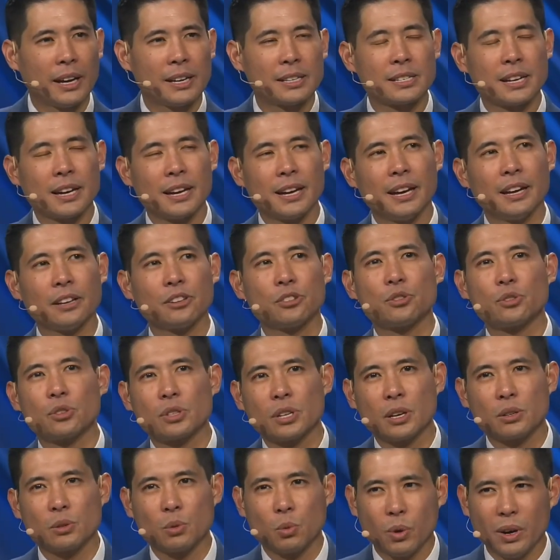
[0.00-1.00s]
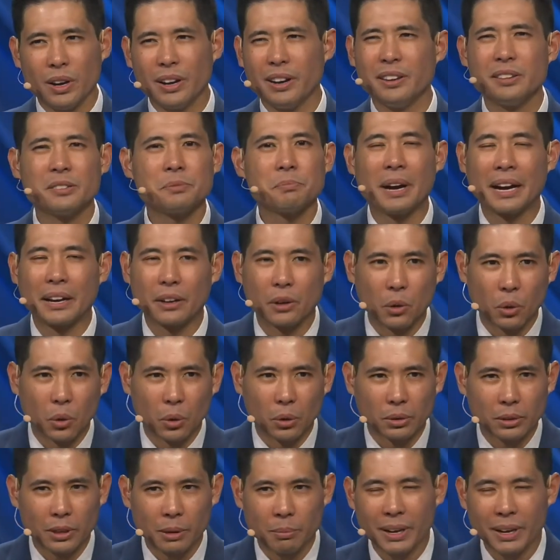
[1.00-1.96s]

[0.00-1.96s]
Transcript: as I exercise, what is my goal?